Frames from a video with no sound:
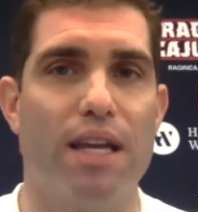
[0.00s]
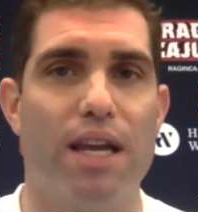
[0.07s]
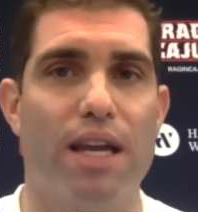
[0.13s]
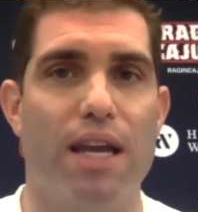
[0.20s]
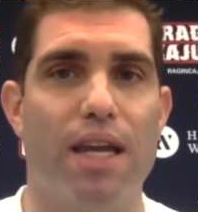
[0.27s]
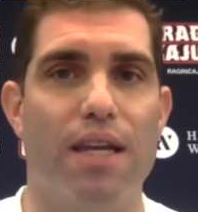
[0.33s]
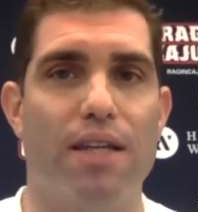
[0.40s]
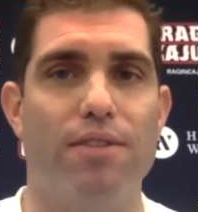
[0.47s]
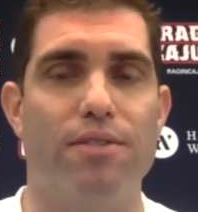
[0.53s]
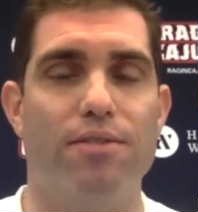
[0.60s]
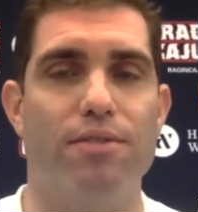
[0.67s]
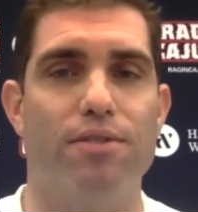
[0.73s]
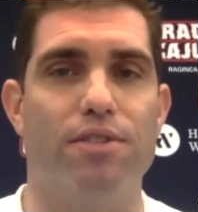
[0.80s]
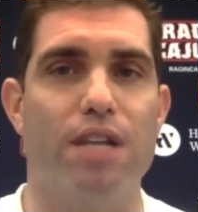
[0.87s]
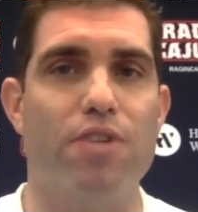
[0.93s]
and
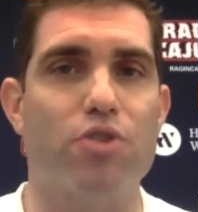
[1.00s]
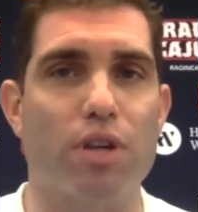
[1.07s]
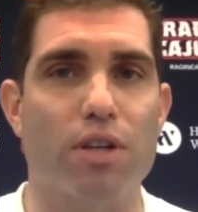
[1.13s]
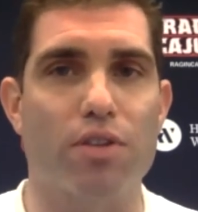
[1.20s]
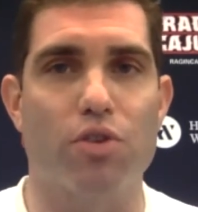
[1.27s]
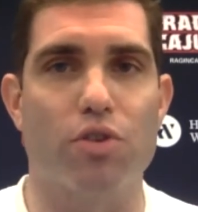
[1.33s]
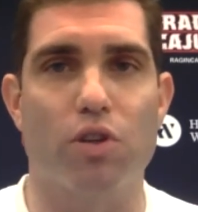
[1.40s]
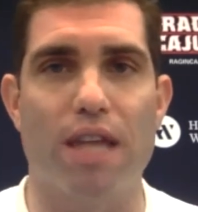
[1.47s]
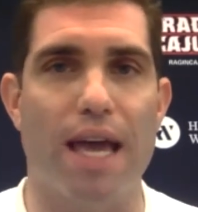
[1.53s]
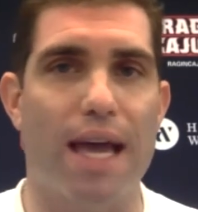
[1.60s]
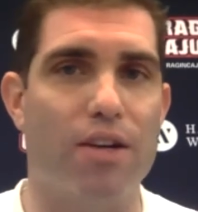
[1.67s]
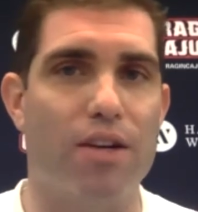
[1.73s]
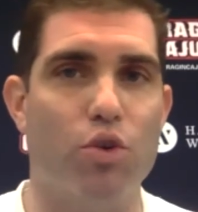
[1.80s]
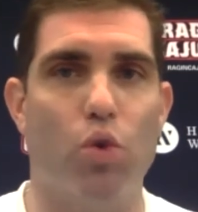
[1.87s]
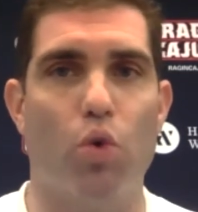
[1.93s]
Cedric took
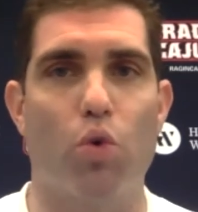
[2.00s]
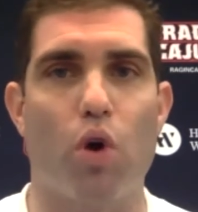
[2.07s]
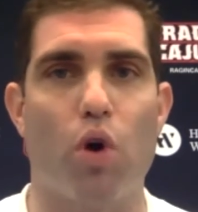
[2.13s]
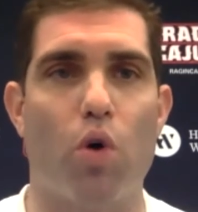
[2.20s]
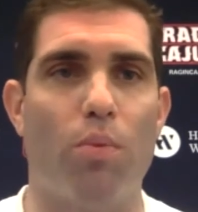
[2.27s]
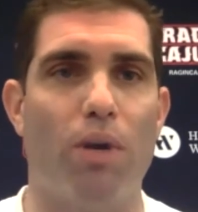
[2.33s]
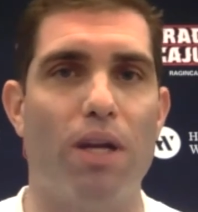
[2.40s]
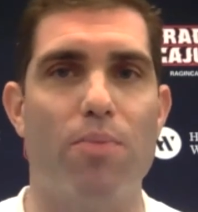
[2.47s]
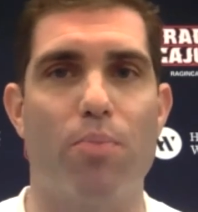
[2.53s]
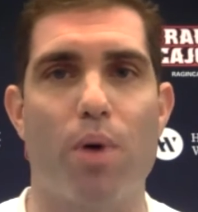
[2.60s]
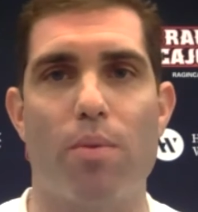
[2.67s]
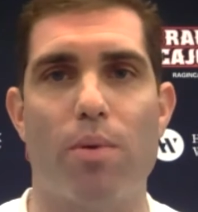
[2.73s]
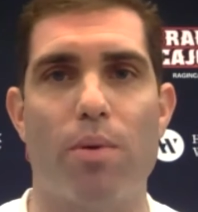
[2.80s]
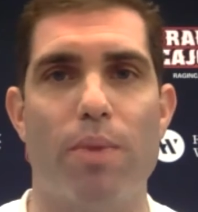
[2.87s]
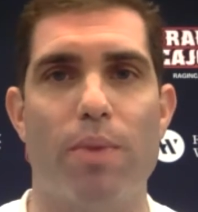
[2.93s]
that dual role, Malik
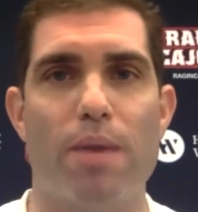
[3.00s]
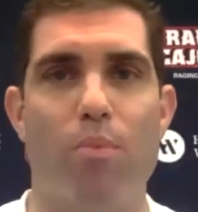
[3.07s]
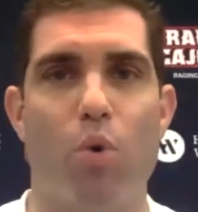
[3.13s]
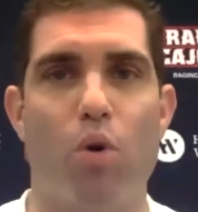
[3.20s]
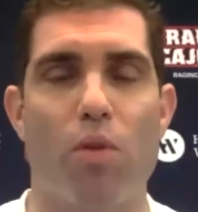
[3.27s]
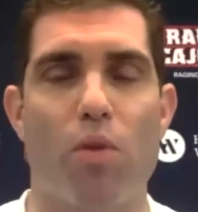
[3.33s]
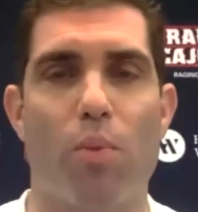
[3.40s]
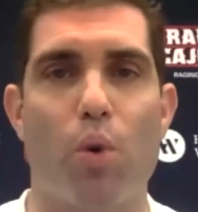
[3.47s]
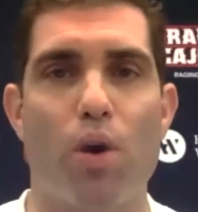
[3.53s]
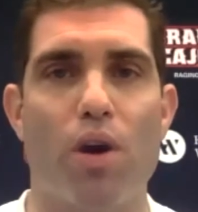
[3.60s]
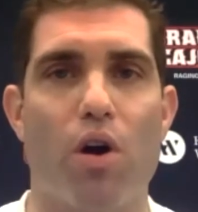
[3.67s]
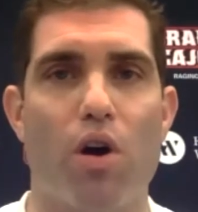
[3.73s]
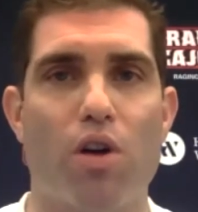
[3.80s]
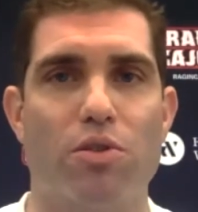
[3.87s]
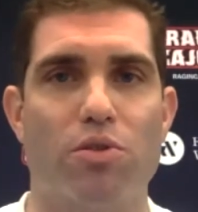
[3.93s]
probably being more the point
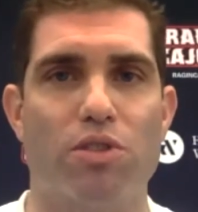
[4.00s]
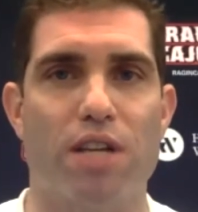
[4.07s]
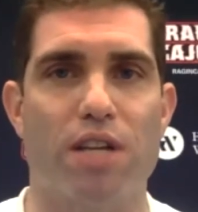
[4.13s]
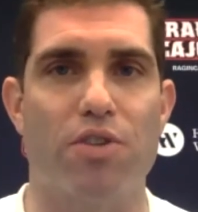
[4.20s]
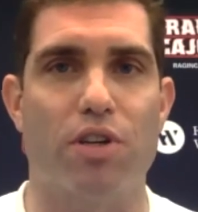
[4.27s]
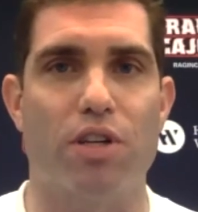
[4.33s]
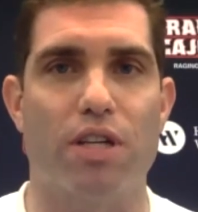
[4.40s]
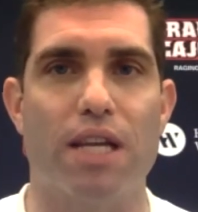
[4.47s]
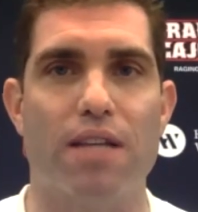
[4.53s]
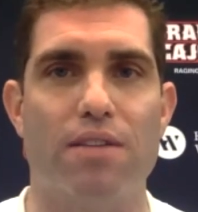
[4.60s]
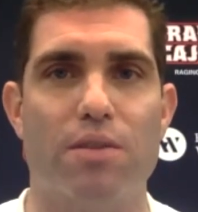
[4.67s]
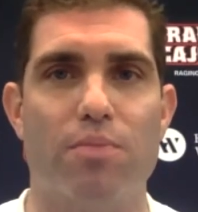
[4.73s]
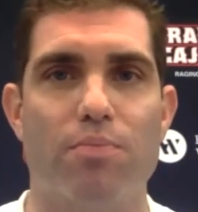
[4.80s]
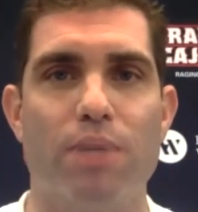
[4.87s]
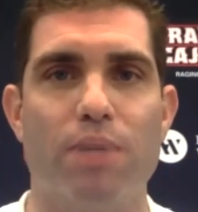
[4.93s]
guard so Cedric could get
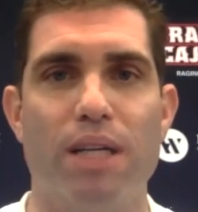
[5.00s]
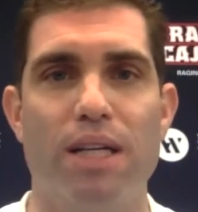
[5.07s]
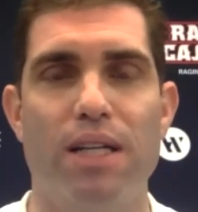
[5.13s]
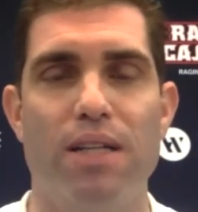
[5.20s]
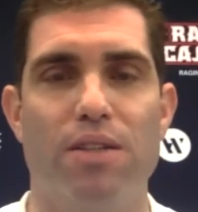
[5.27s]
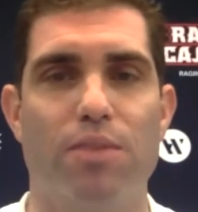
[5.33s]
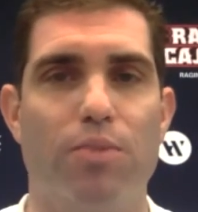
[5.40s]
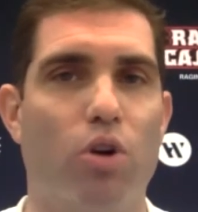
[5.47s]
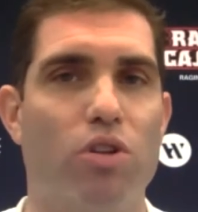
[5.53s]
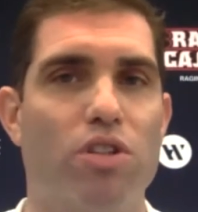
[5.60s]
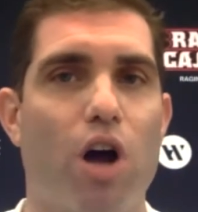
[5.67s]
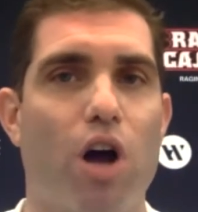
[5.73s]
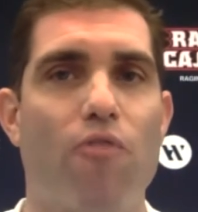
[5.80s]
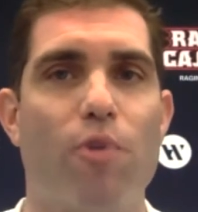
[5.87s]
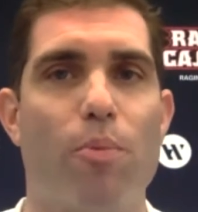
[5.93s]
some looks
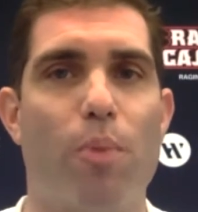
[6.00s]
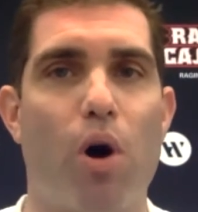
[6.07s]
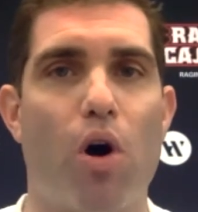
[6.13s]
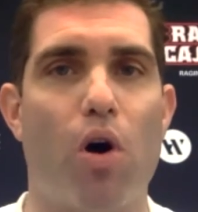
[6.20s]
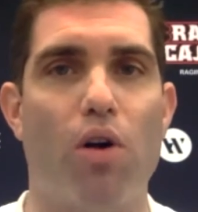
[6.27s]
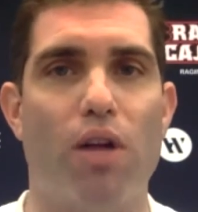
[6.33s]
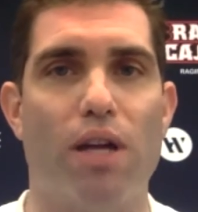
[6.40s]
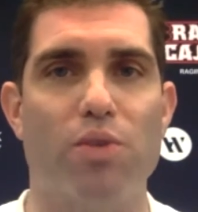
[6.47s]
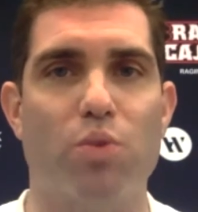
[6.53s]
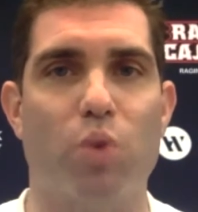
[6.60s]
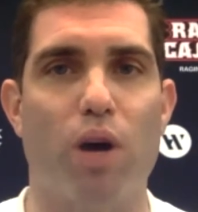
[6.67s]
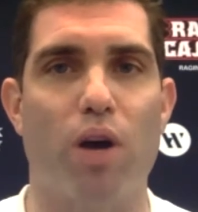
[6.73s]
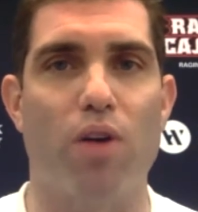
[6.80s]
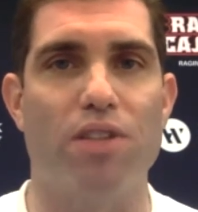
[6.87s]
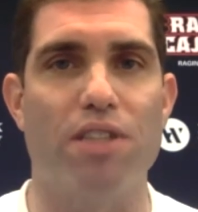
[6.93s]
off the ball as
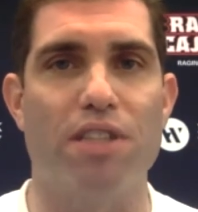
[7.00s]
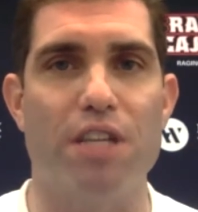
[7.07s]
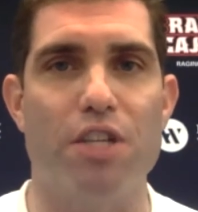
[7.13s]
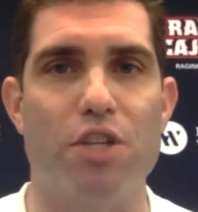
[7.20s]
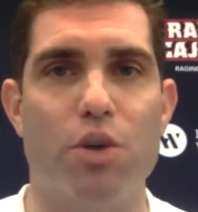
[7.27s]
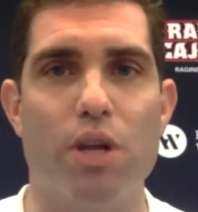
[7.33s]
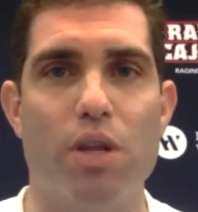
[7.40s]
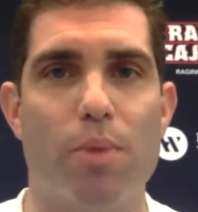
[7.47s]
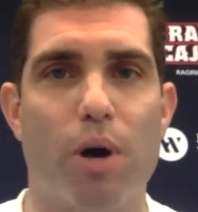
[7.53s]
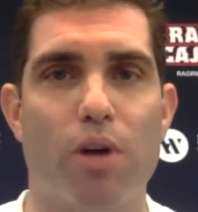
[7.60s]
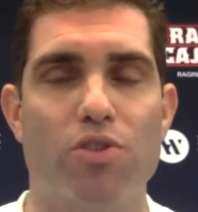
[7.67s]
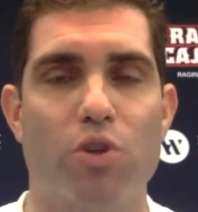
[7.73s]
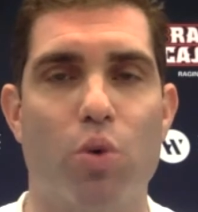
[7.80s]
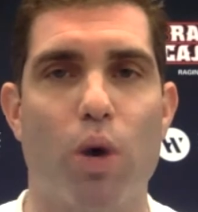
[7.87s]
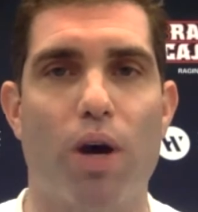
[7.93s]
well since he's shooting the ball
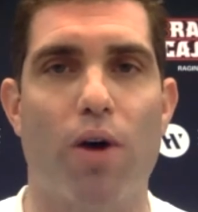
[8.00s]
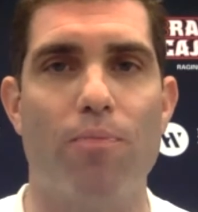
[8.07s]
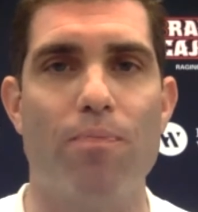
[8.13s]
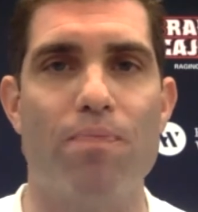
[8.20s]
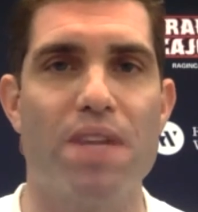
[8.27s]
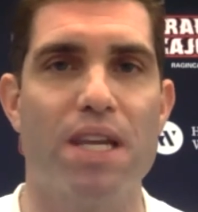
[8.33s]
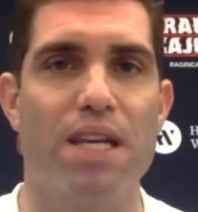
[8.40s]
so well.